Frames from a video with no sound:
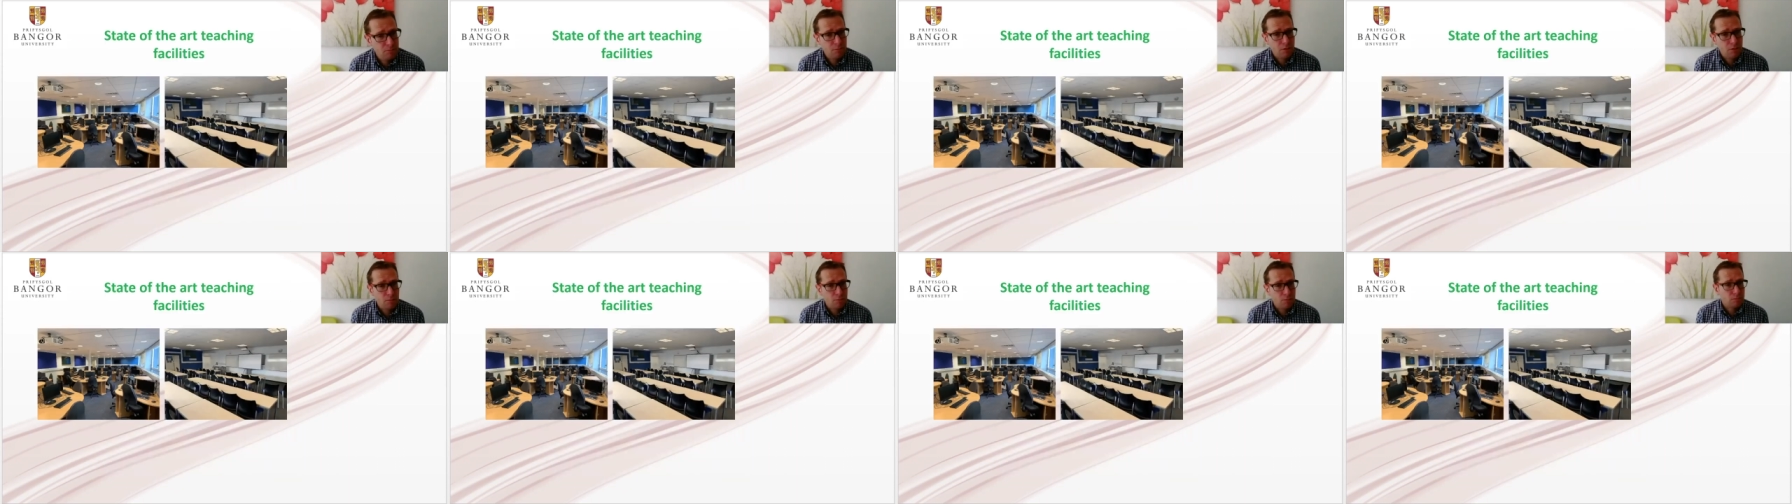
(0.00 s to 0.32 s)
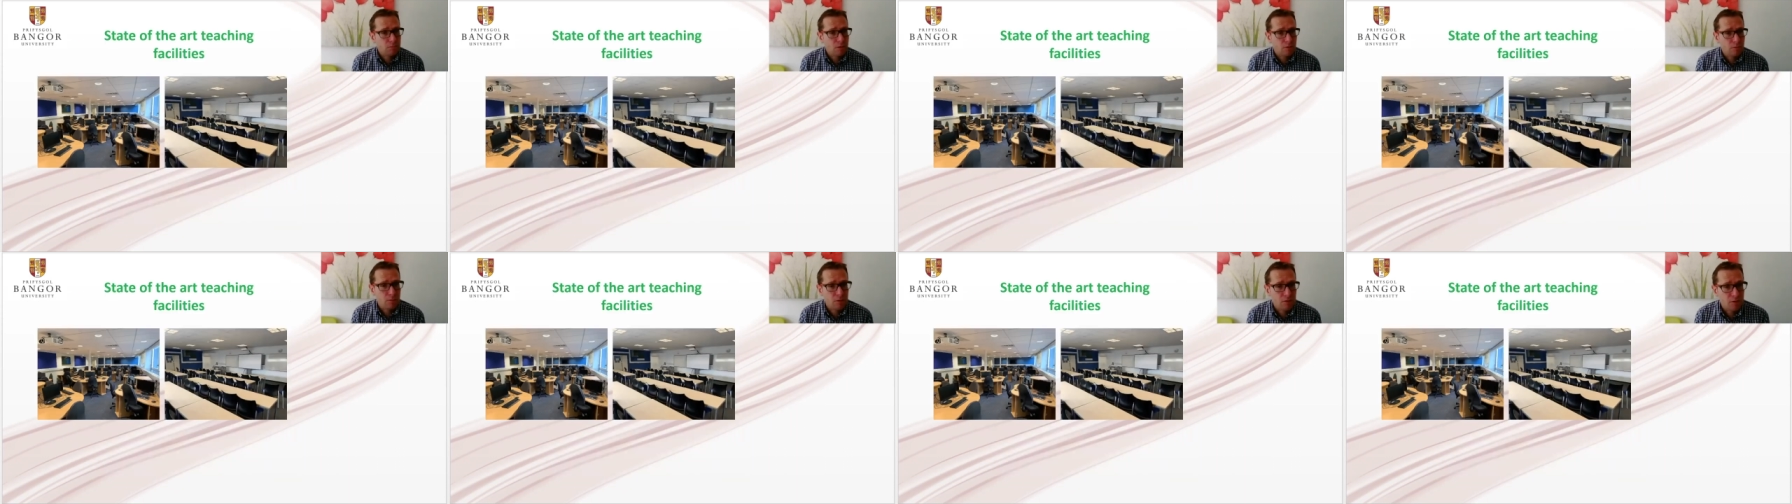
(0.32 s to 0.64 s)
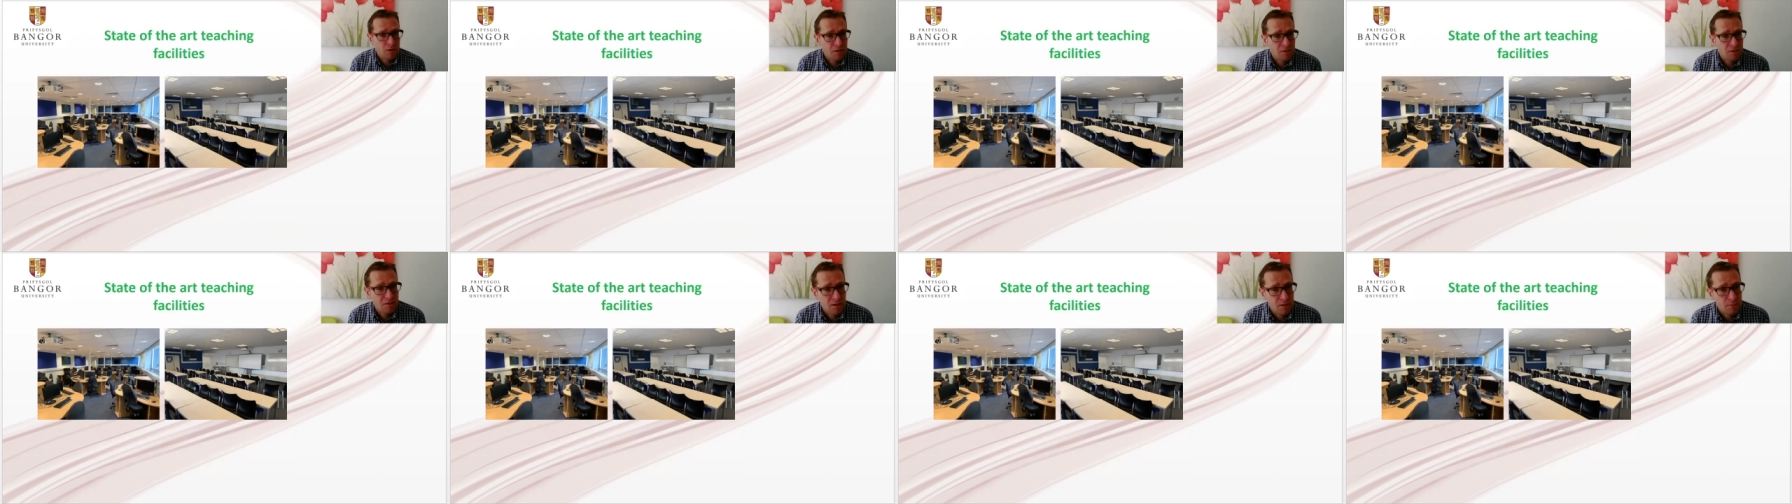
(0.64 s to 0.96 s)
what we would
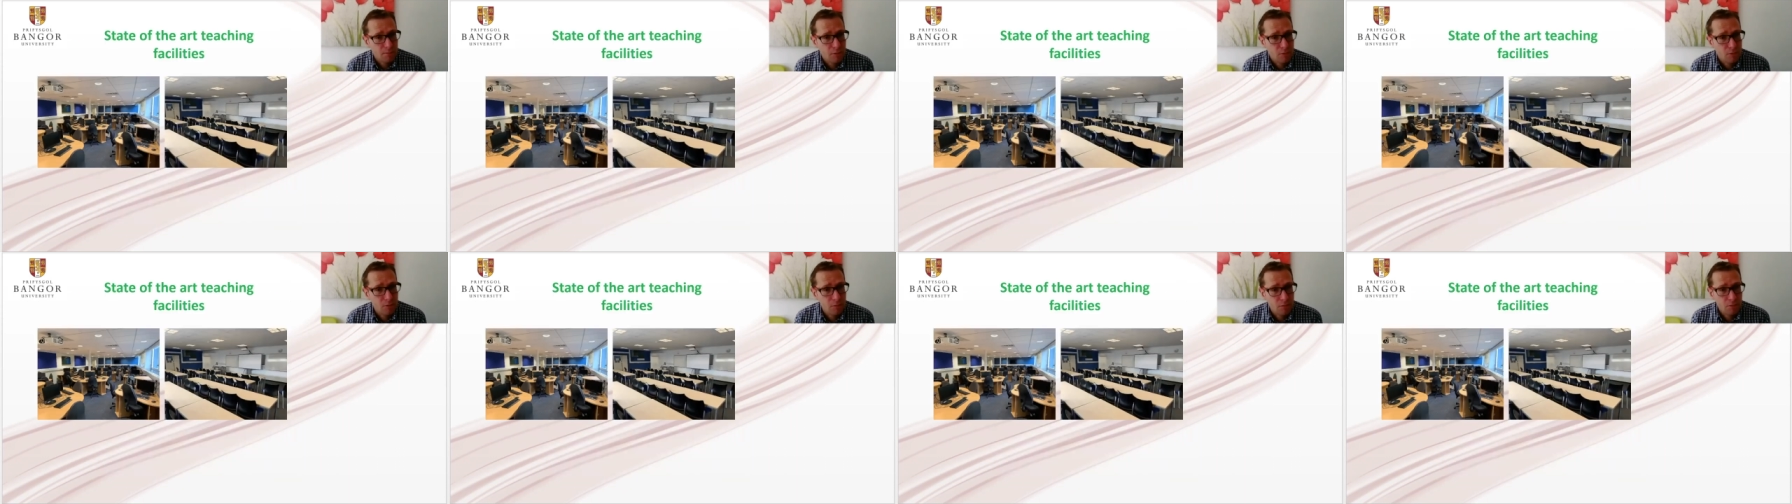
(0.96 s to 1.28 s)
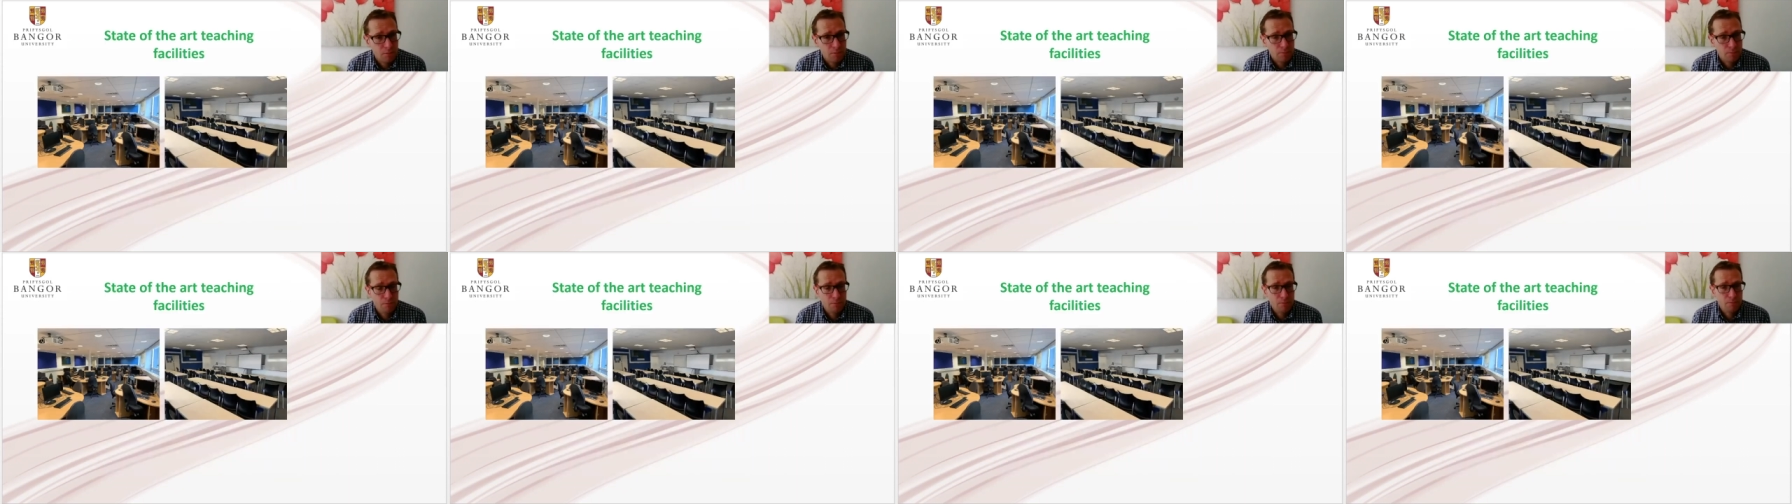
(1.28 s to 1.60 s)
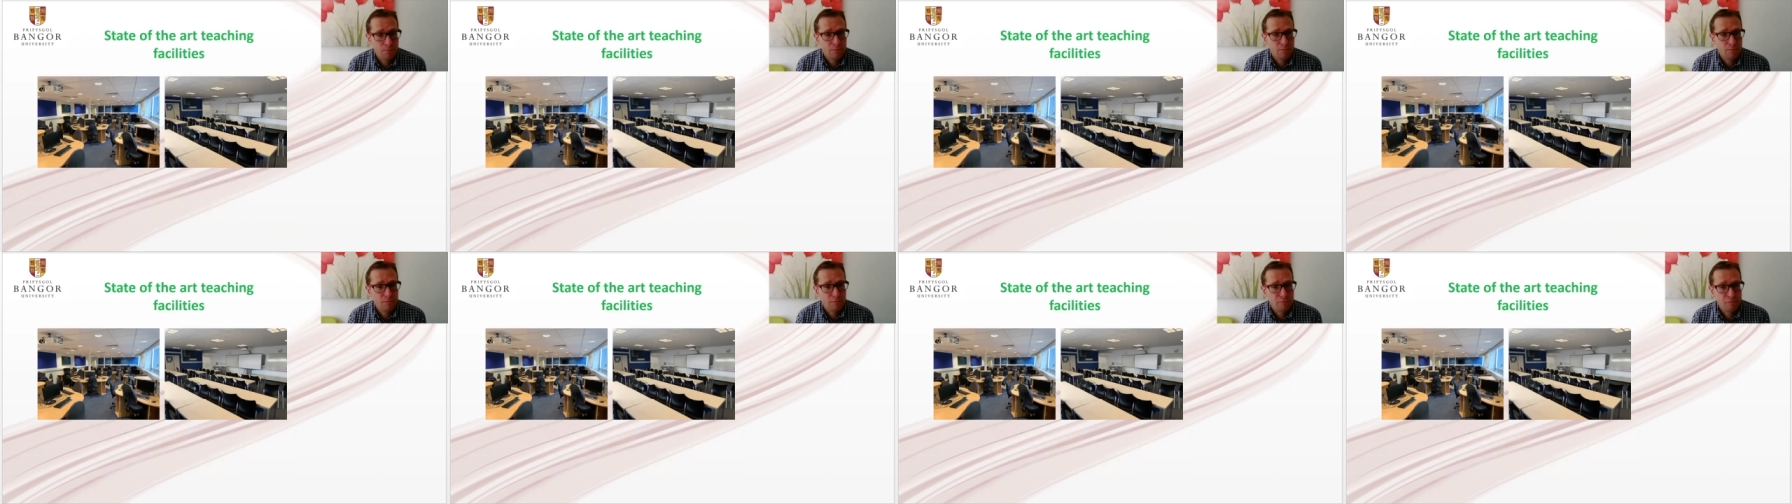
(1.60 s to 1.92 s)
consider more
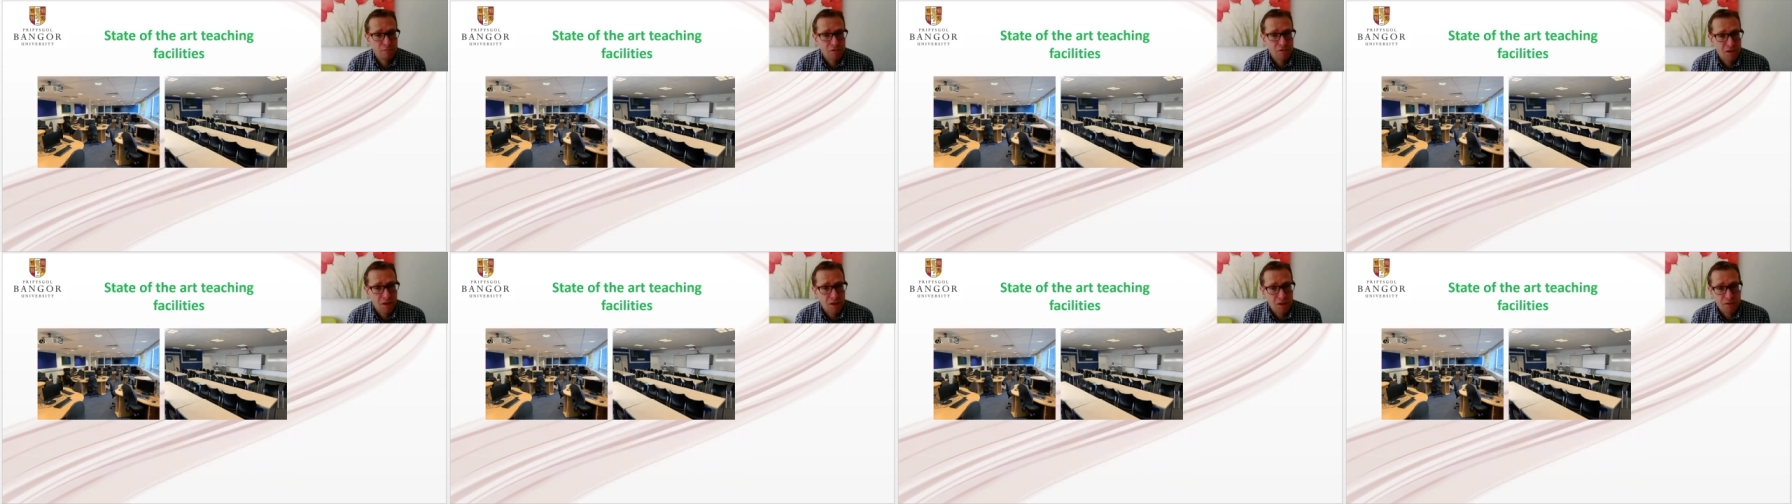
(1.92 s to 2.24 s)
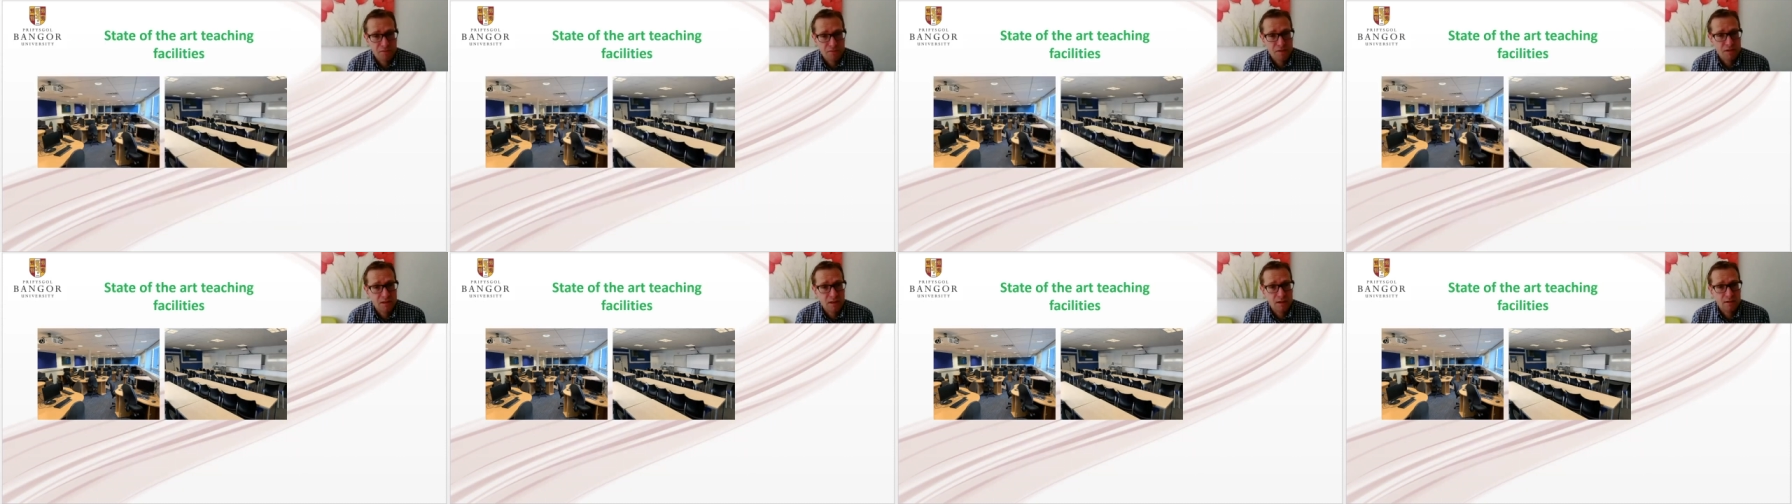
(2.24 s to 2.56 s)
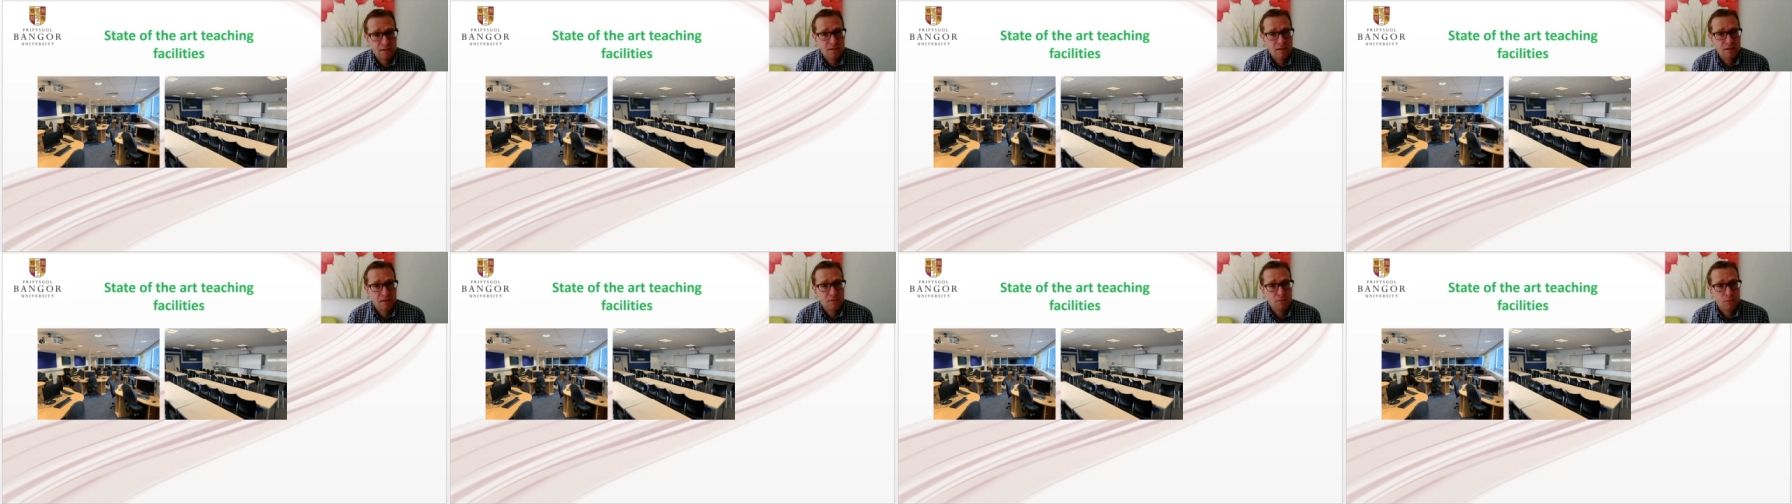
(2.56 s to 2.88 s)
research
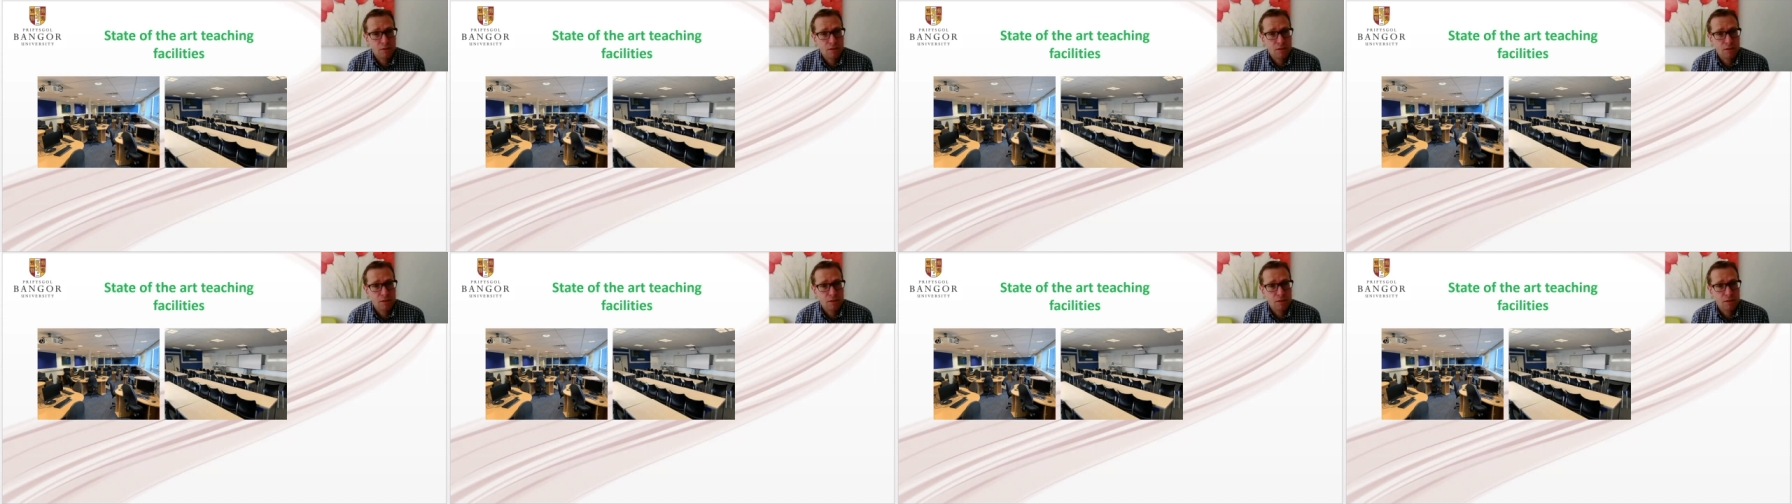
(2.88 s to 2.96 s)
facilities,